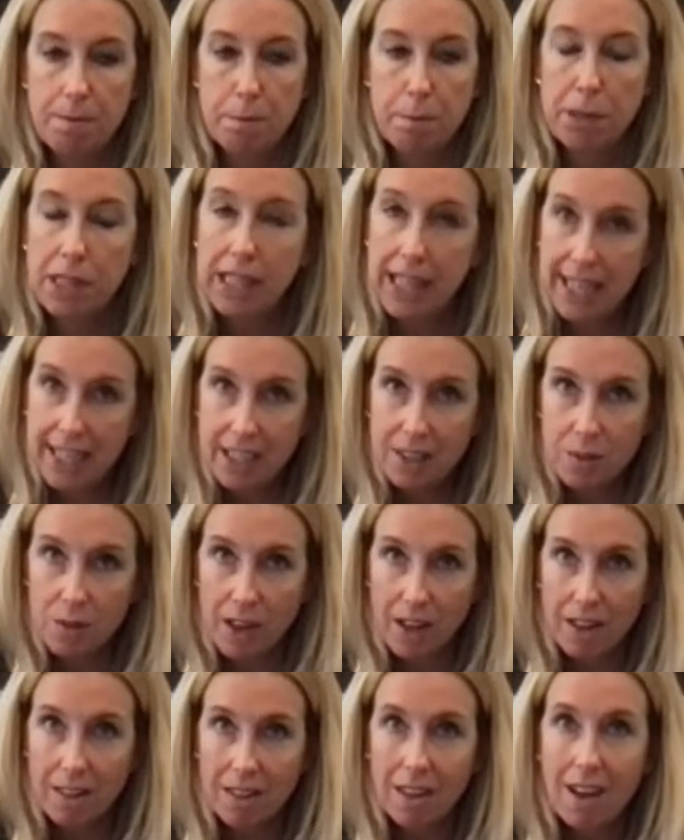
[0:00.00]
playing
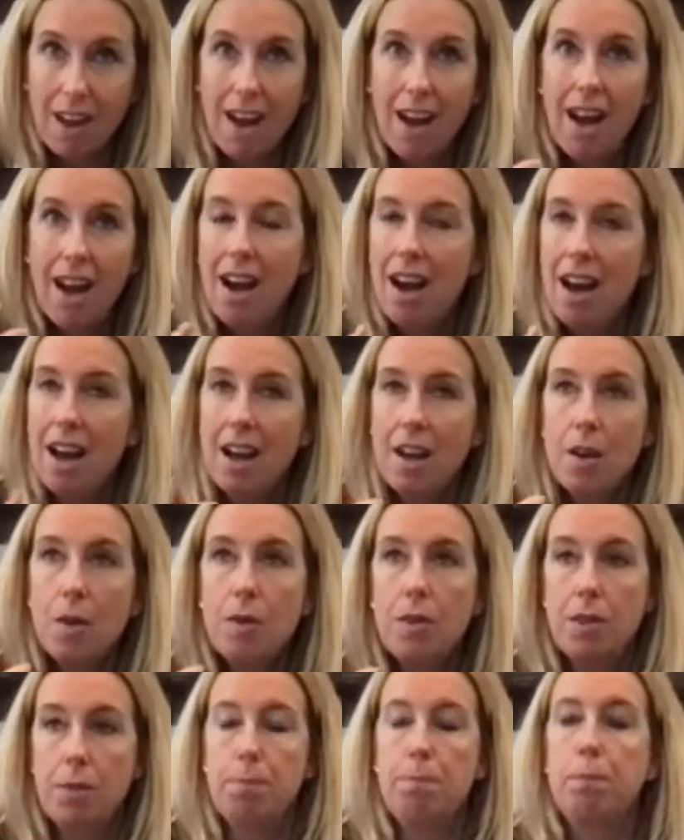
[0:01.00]
with.
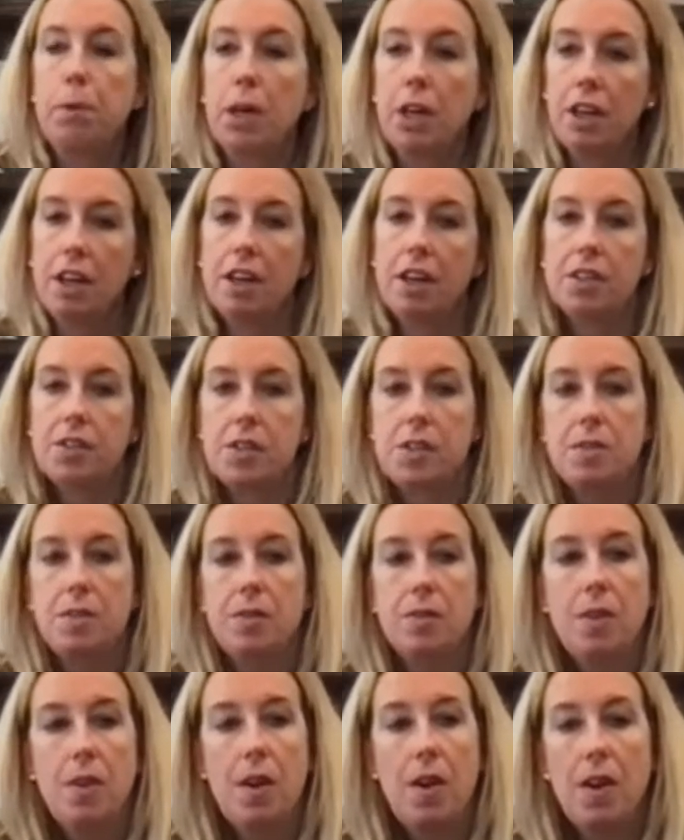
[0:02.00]
Burgers,
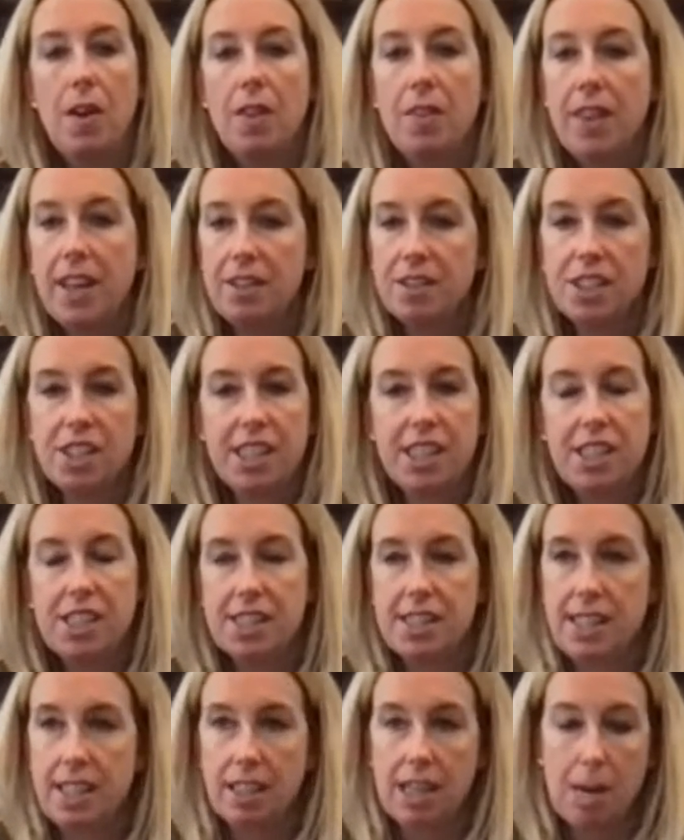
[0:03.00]
they really
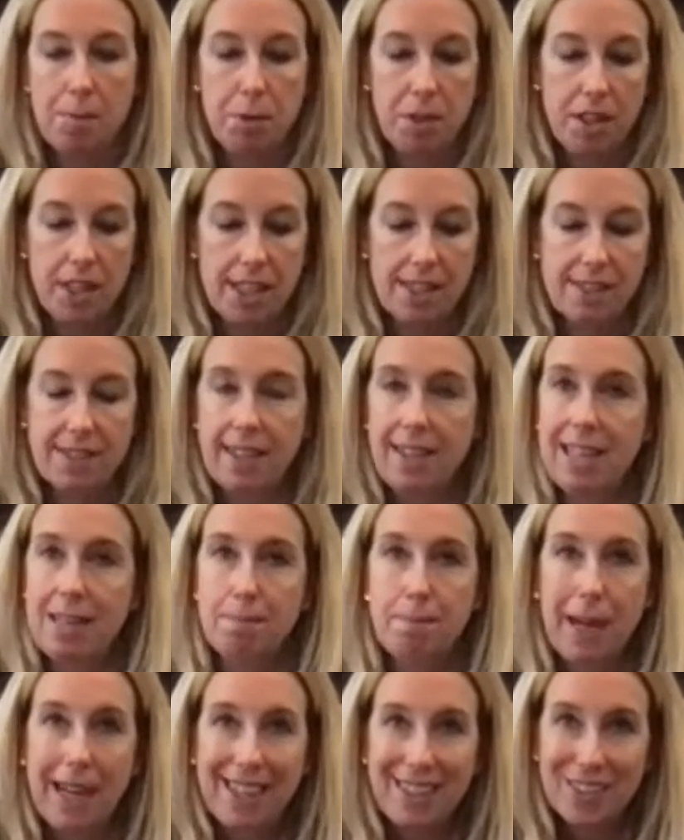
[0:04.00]
just need a couple things. They
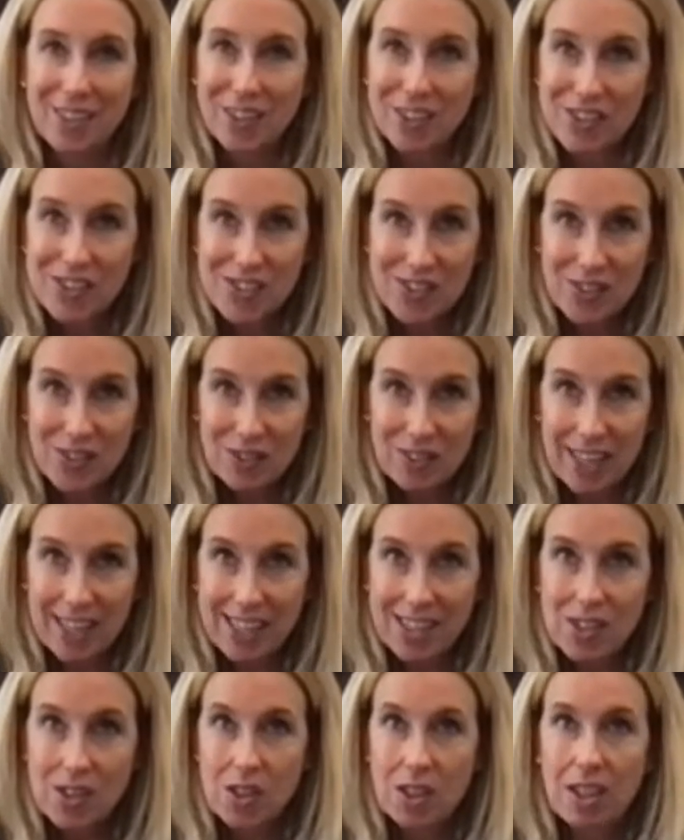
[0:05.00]
need binders,
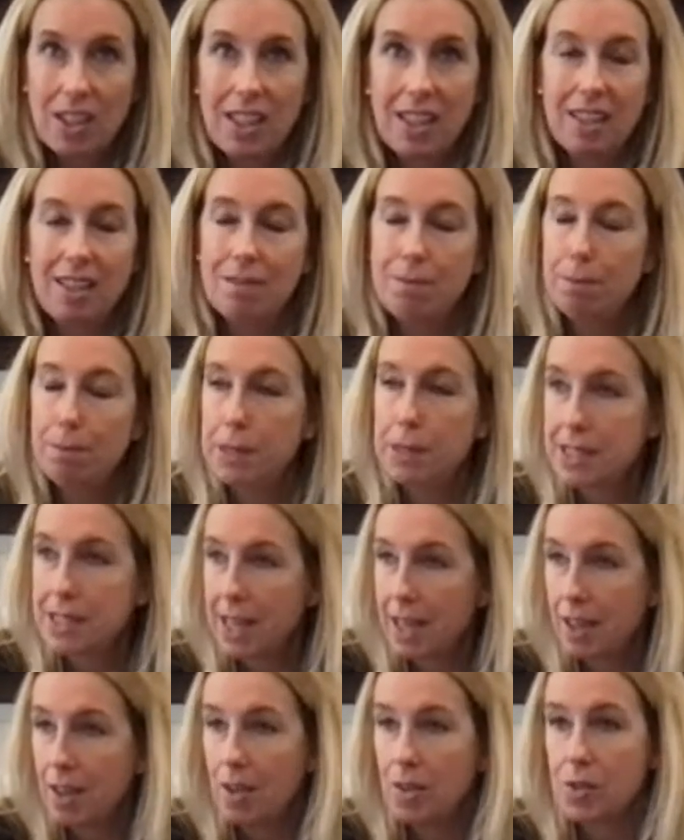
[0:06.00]
right? So you need
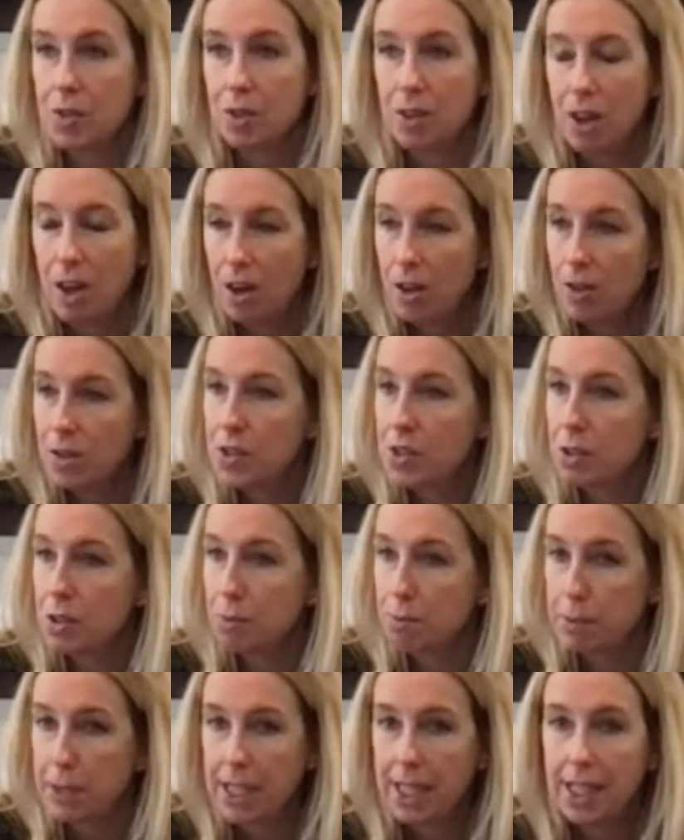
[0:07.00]
potatoes or oats or
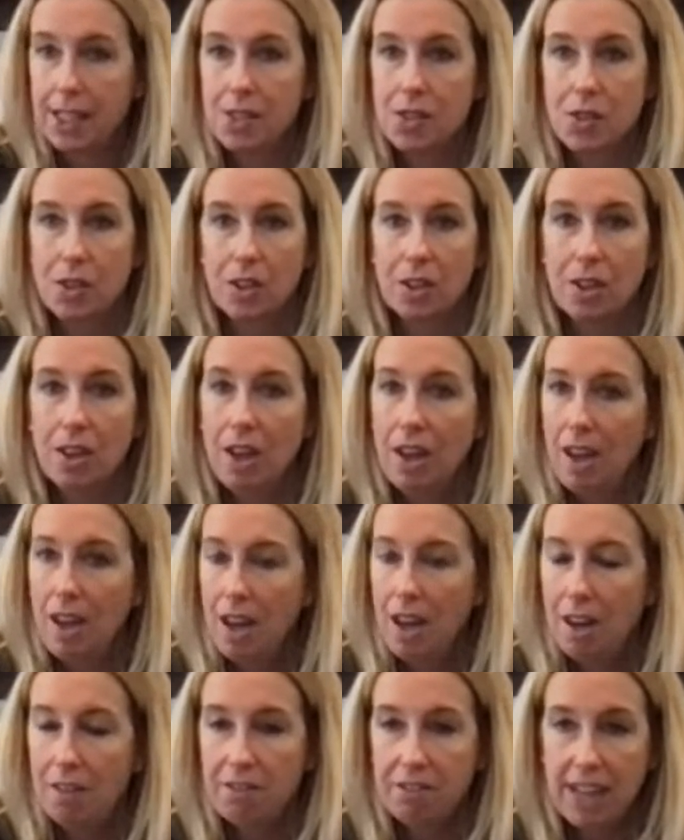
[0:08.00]
beans or
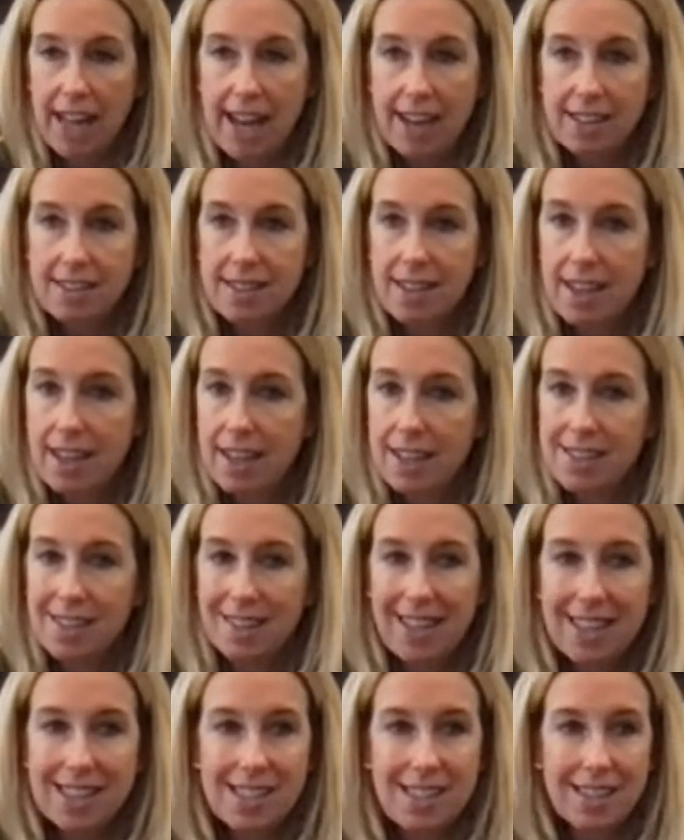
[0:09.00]
flax eggs,
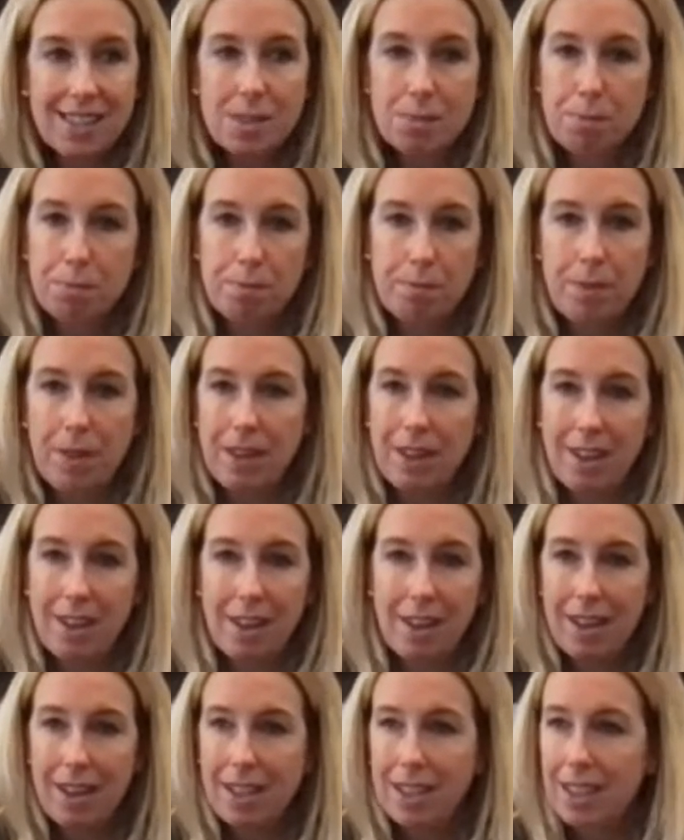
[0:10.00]
and that's
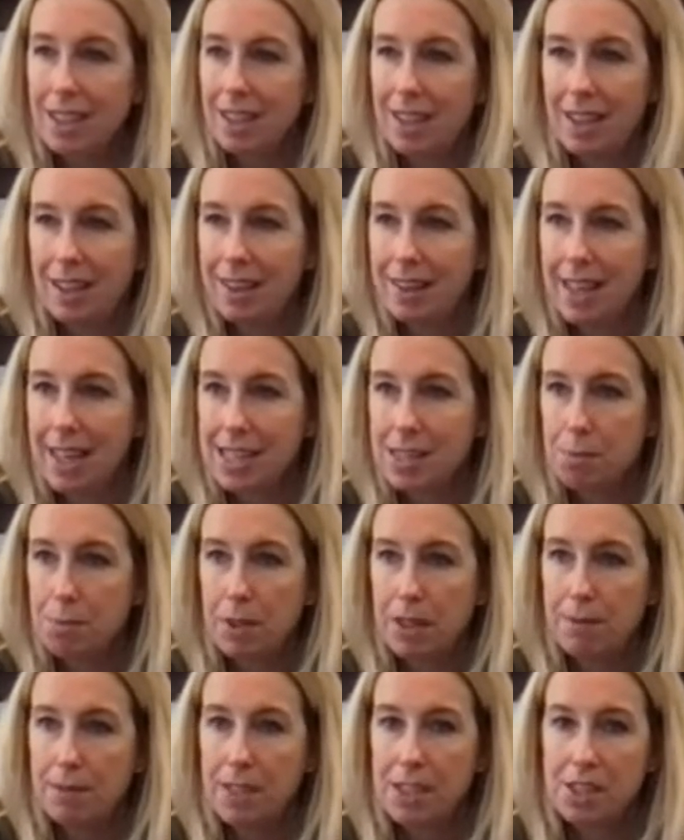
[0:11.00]

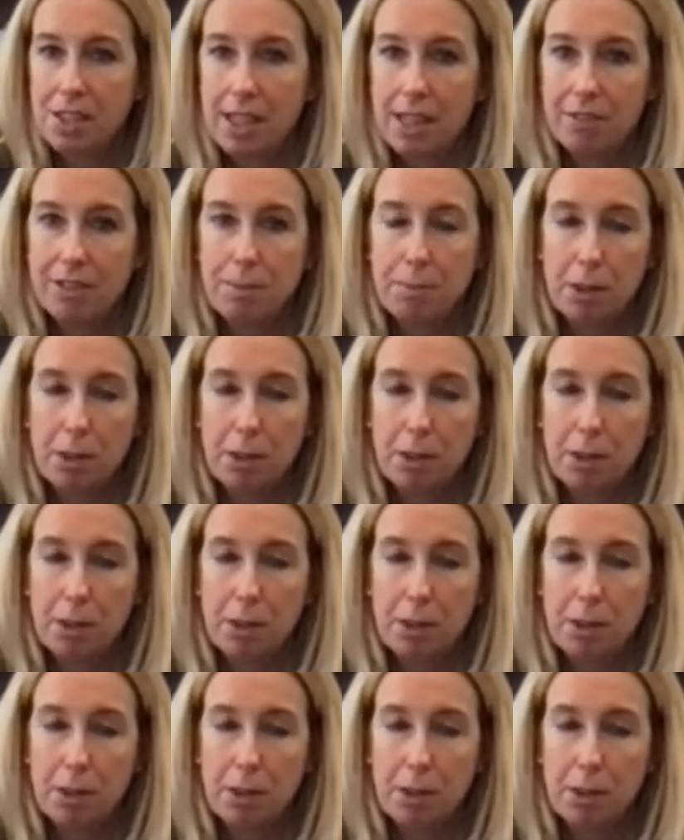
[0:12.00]
pretty much in every